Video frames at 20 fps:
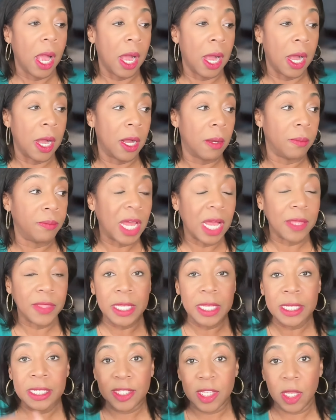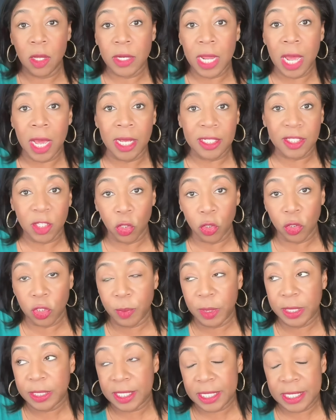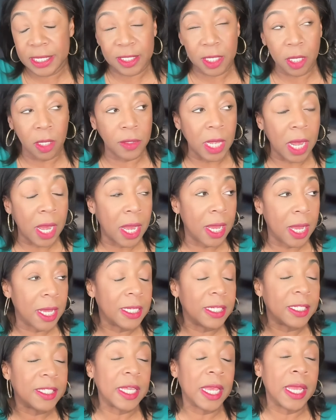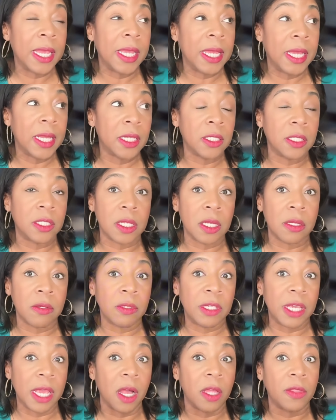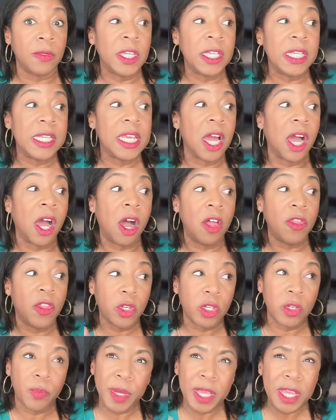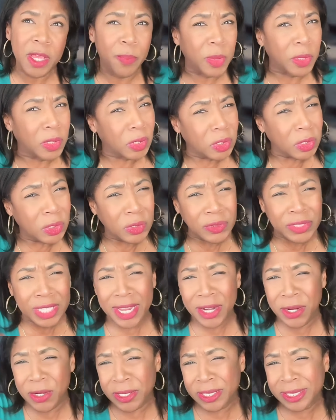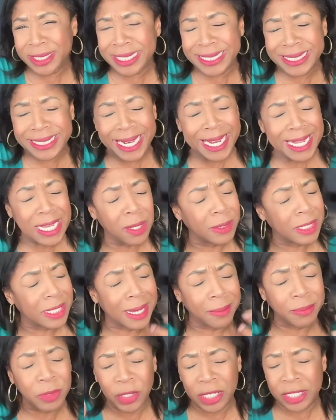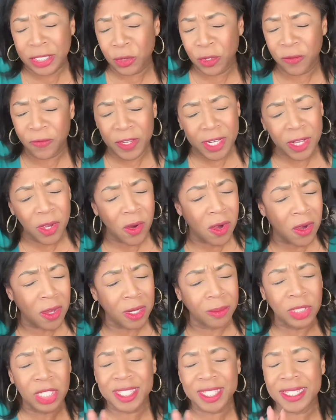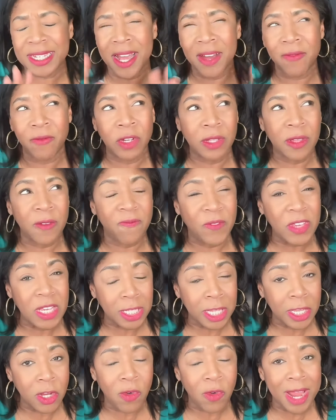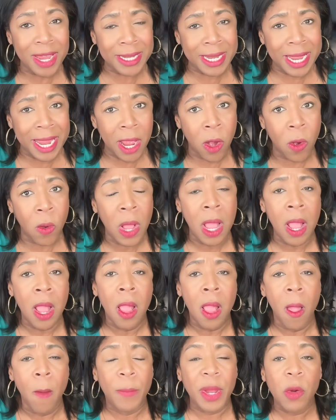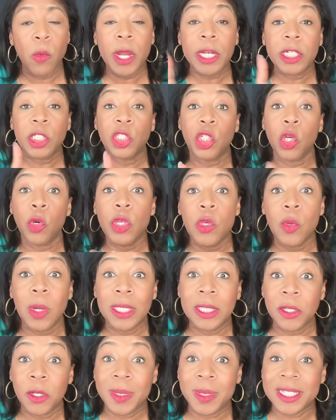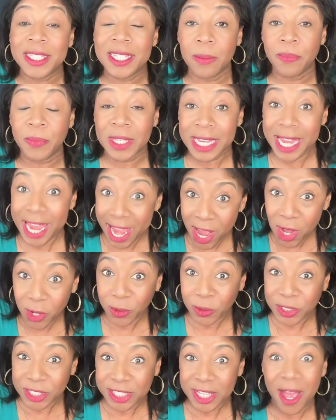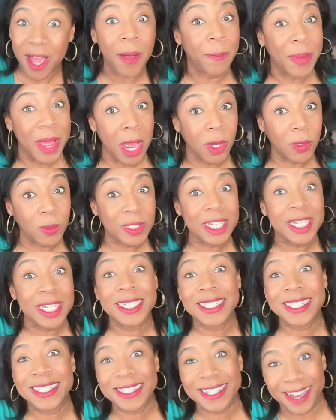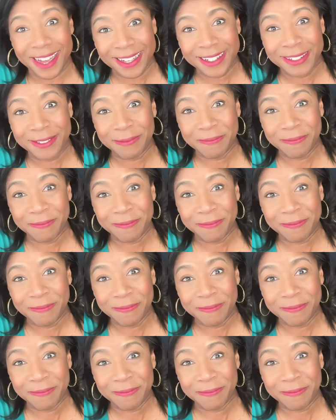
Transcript: Not the easy on the eyes hurts, but it's easy on the eyes. And yeah, the other people that I'm going to do a video on, I'm just not really feeling right now. But I want to show you a little bit something else about Scott.